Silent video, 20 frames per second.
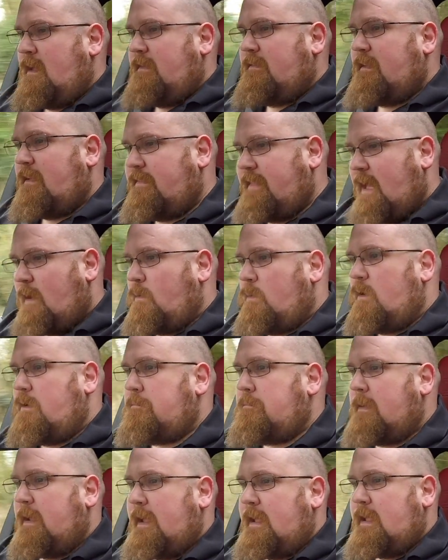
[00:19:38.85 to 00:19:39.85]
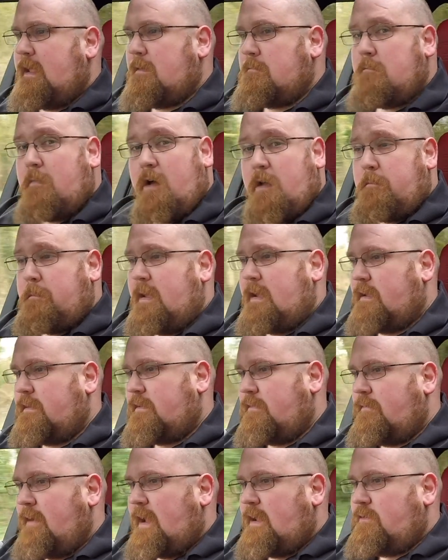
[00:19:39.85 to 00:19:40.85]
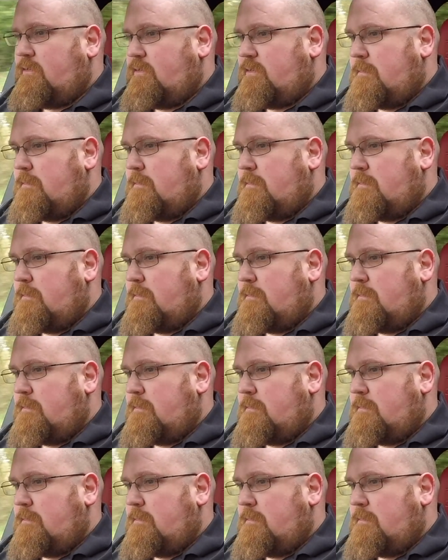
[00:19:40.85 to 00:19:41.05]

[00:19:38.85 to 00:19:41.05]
Now that would be my pick of the range,